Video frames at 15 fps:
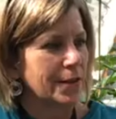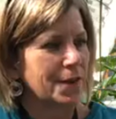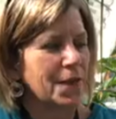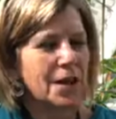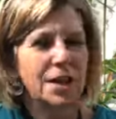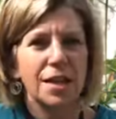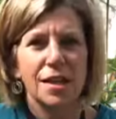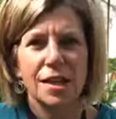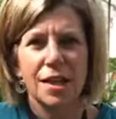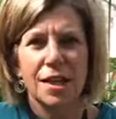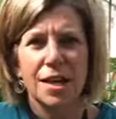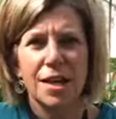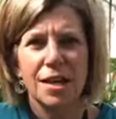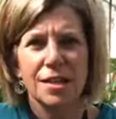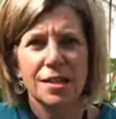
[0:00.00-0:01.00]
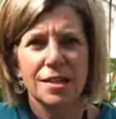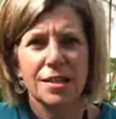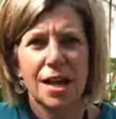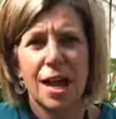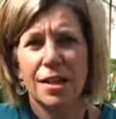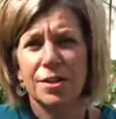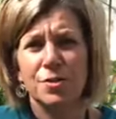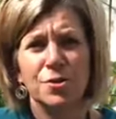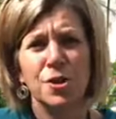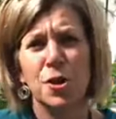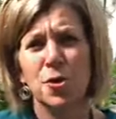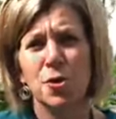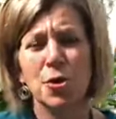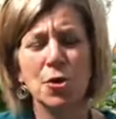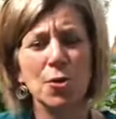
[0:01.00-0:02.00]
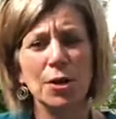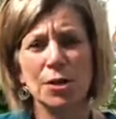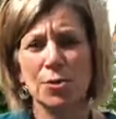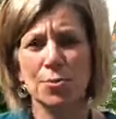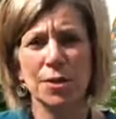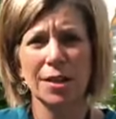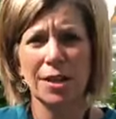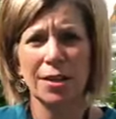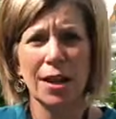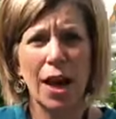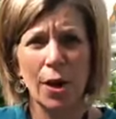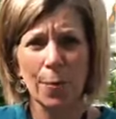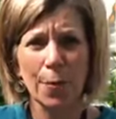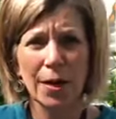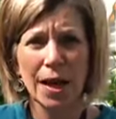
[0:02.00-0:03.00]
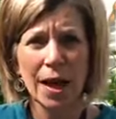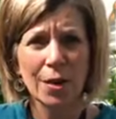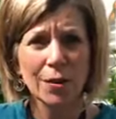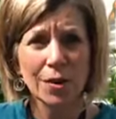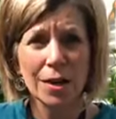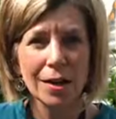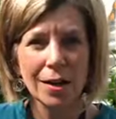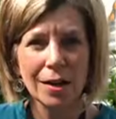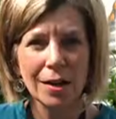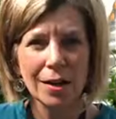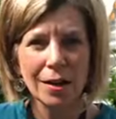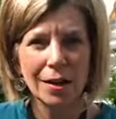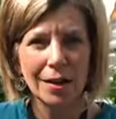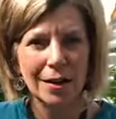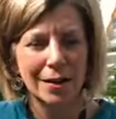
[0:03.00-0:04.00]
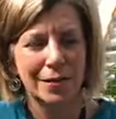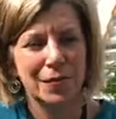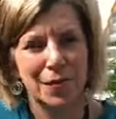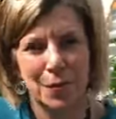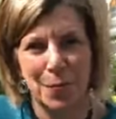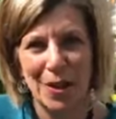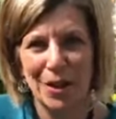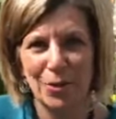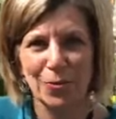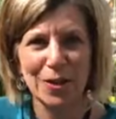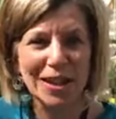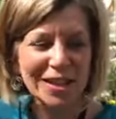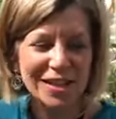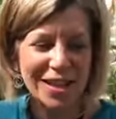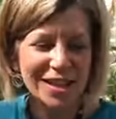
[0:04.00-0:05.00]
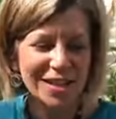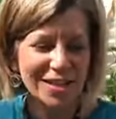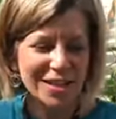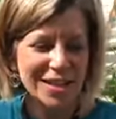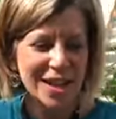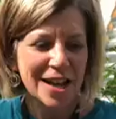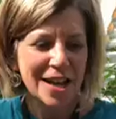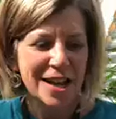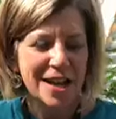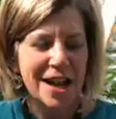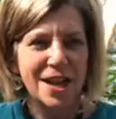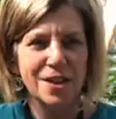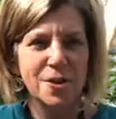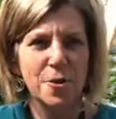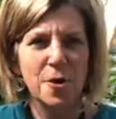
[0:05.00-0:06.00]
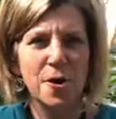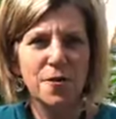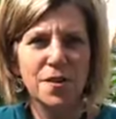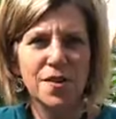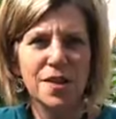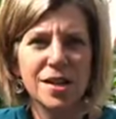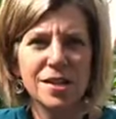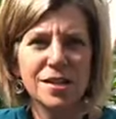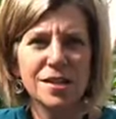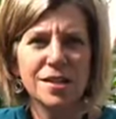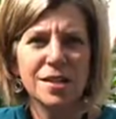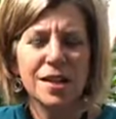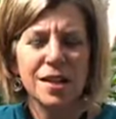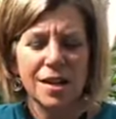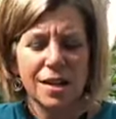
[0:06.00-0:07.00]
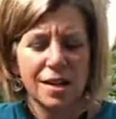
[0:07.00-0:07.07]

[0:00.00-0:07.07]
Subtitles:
the funny thing is, I don't know who it's really helping out there for me to read this and go over this,